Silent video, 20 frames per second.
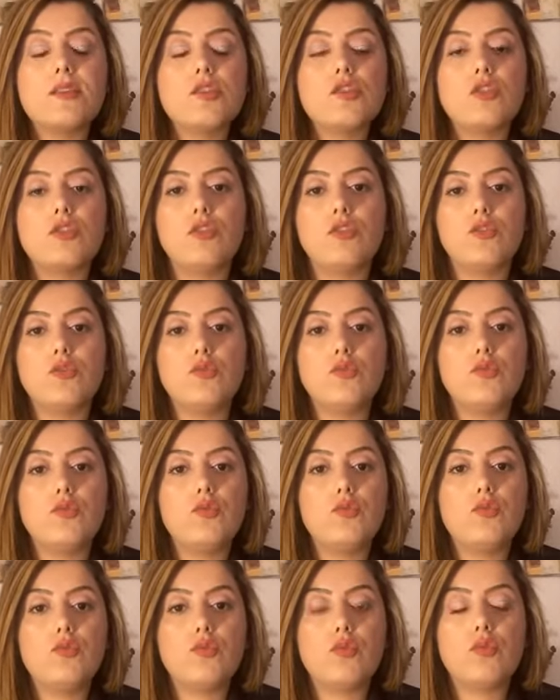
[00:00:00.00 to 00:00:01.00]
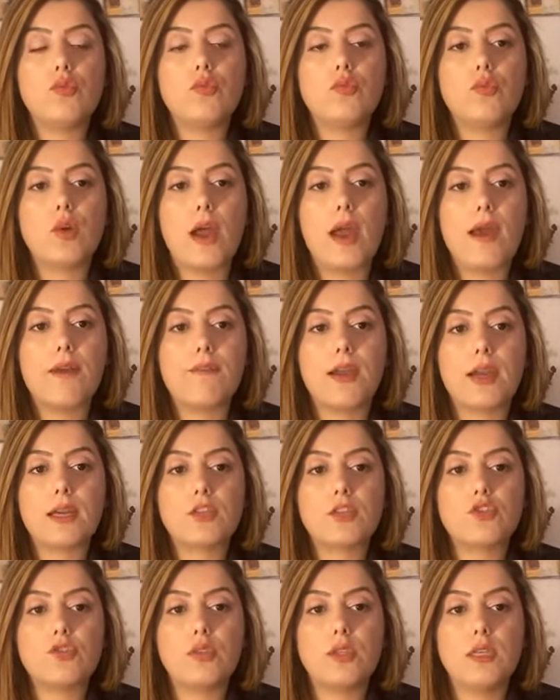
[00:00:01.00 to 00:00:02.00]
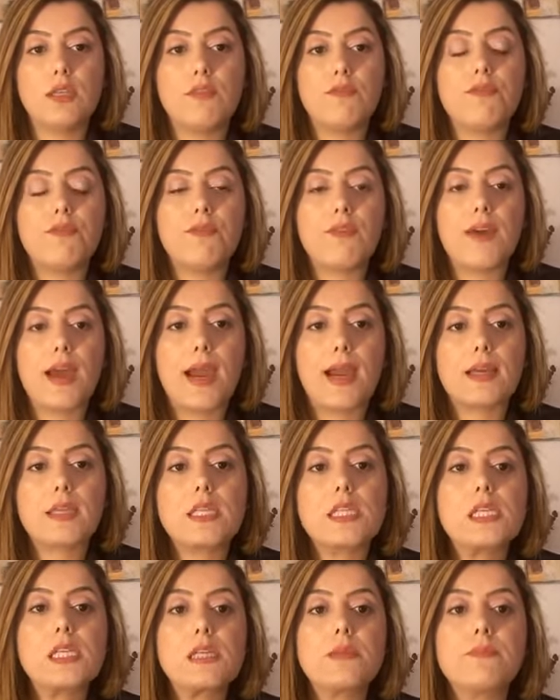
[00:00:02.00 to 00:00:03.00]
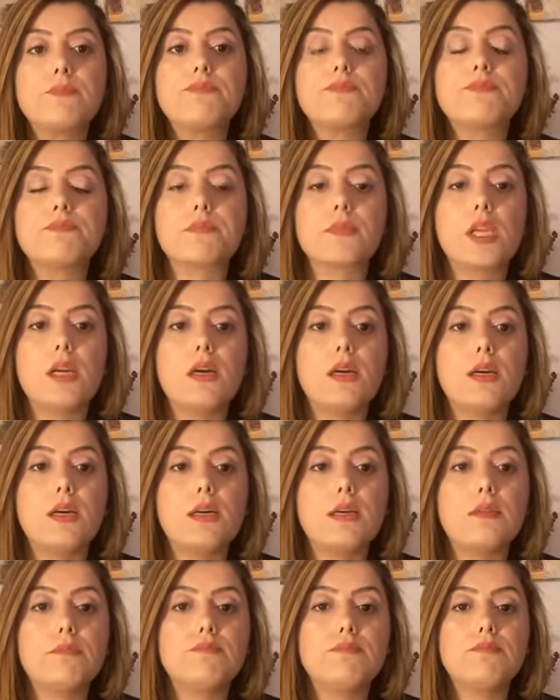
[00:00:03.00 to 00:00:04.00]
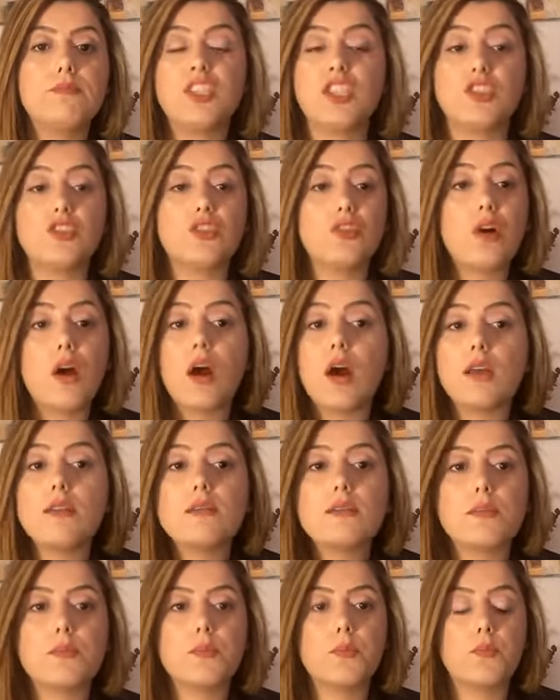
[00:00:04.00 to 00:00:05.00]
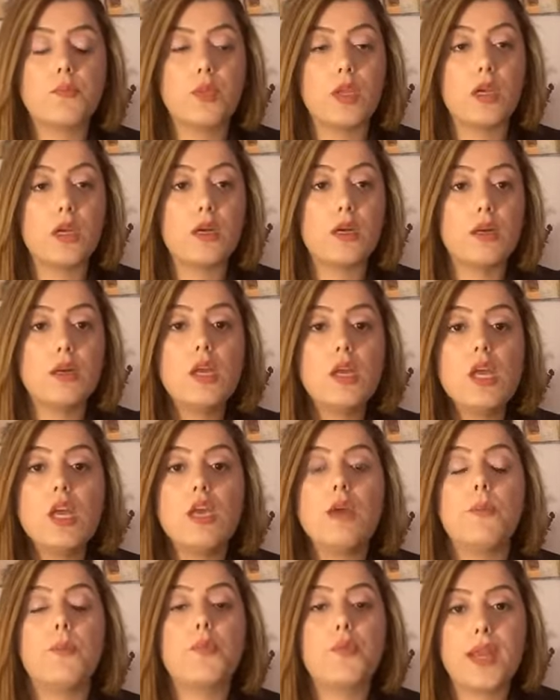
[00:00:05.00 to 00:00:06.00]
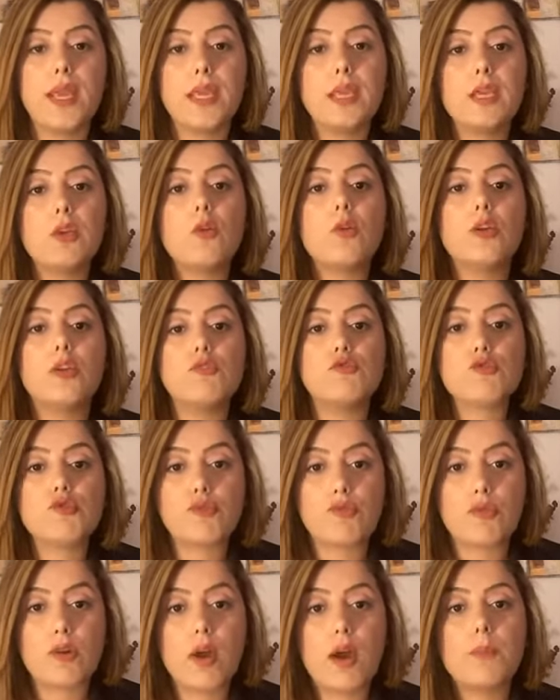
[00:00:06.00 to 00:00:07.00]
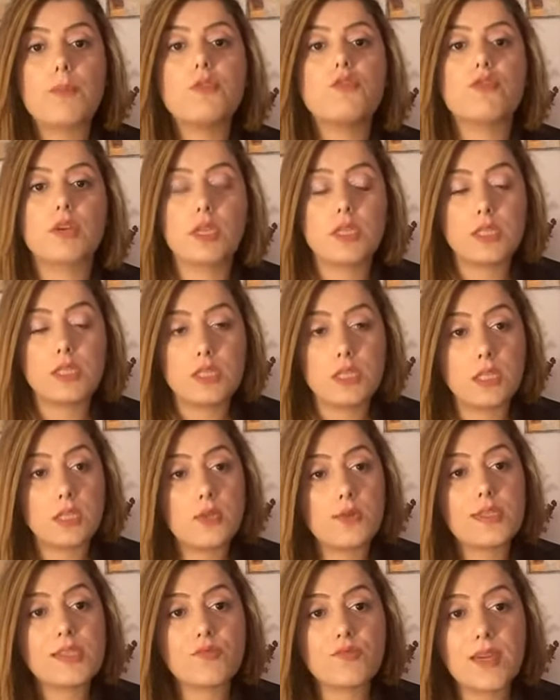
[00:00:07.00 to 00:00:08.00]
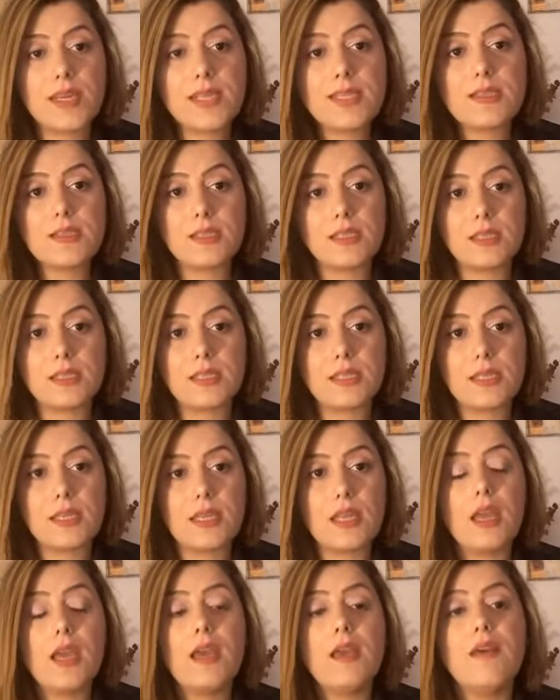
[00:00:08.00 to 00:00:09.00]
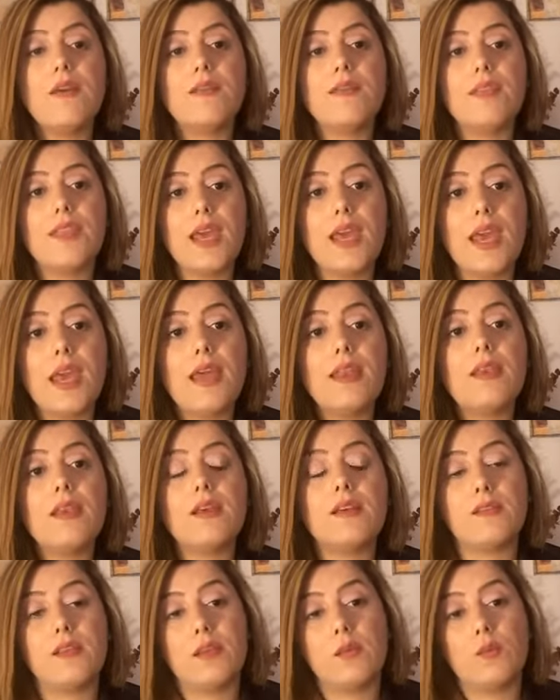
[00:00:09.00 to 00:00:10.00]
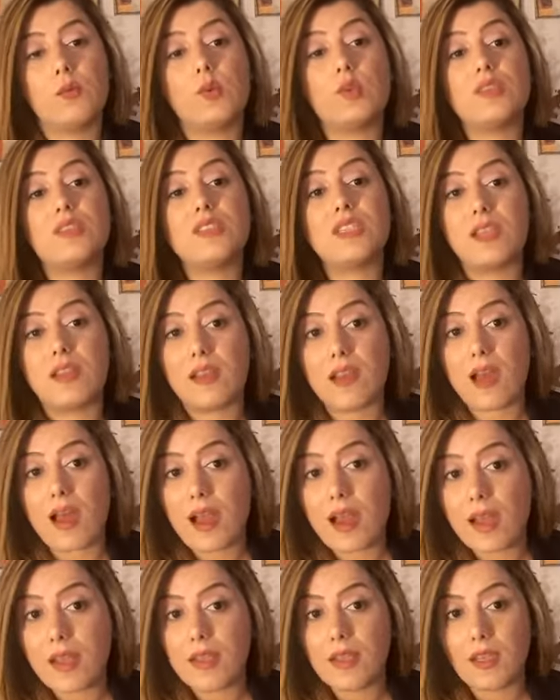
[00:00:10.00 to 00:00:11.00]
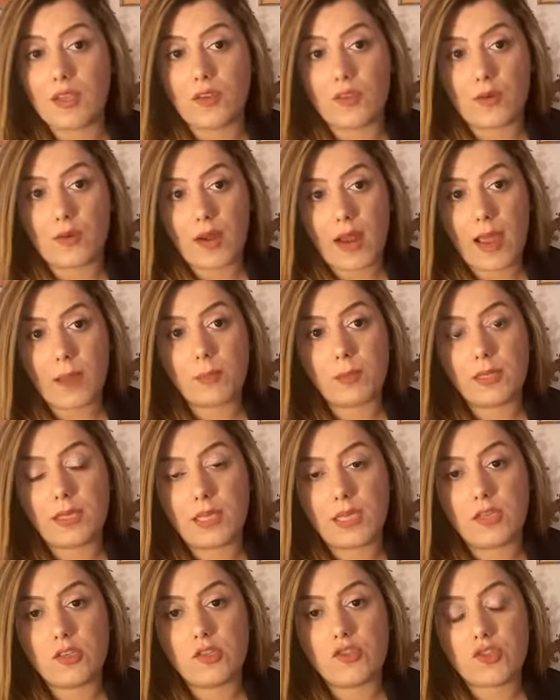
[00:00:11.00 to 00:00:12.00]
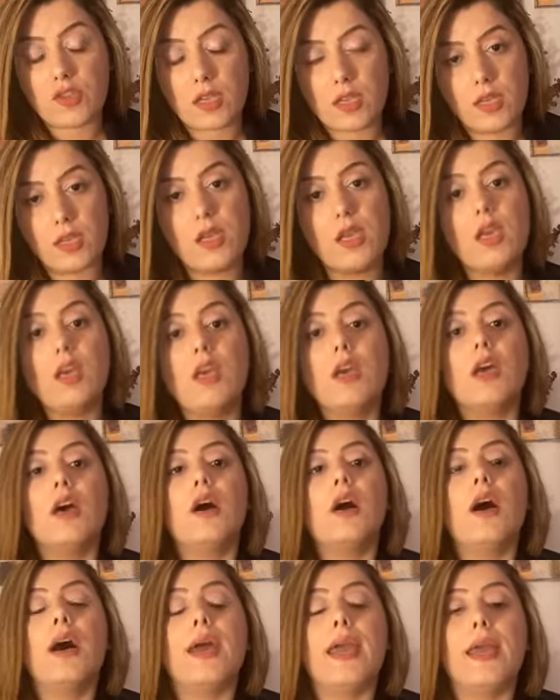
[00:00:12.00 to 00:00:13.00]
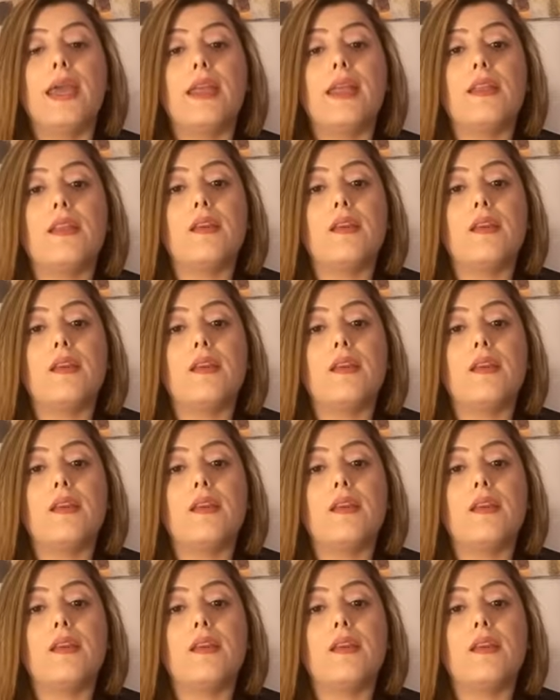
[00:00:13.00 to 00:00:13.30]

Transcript: you have actually in fact did not break or interrupt your continuous residency, then they will deny your application. And